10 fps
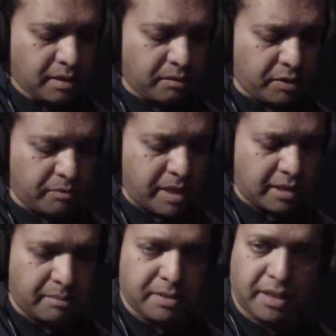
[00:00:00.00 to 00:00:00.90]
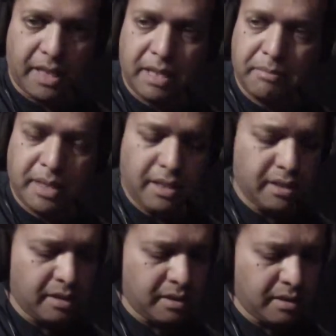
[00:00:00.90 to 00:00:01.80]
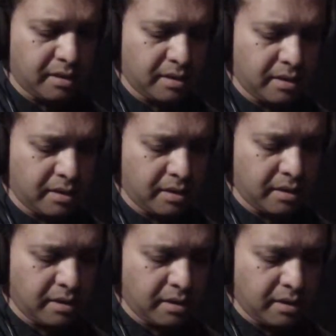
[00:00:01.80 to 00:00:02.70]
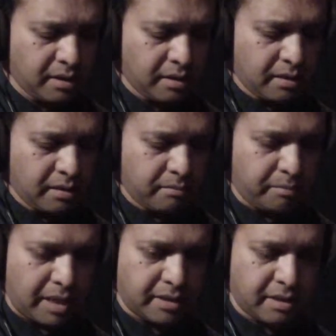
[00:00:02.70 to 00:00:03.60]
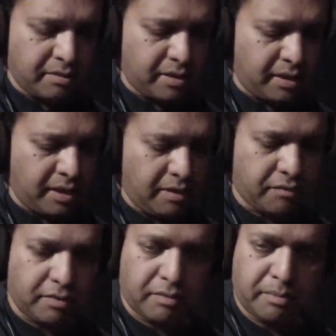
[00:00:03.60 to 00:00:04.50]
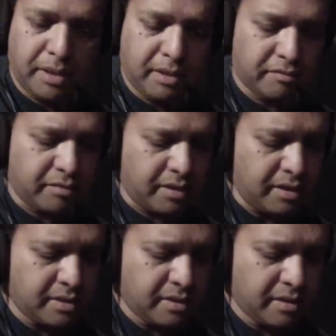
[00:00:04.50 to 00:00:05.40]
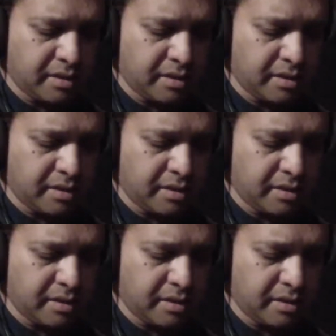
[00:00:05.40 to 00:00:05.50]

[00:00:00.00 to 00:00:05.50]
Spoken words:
we go back up to the A and B. Back down to the E for the repeating phrase.